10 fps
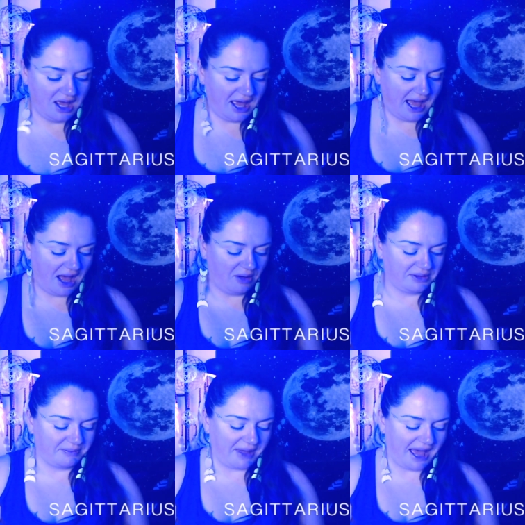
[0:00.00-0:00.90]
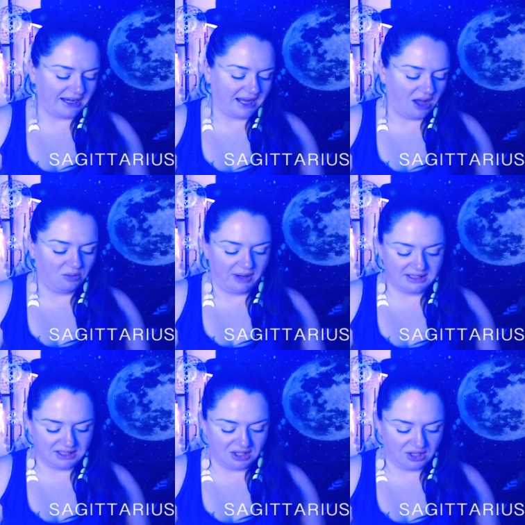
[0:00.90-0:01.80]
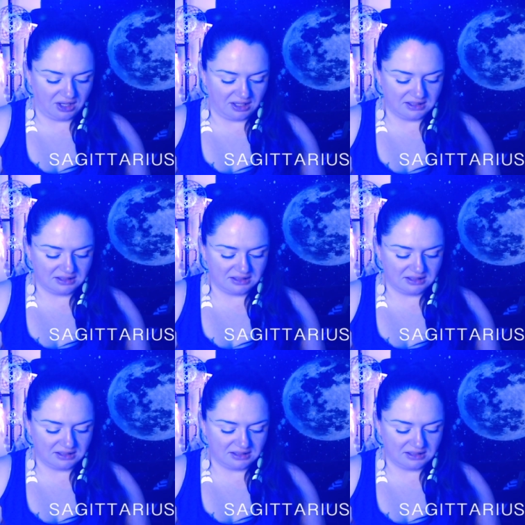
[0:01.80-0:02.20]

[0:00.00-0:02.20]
how the bad outweighs the good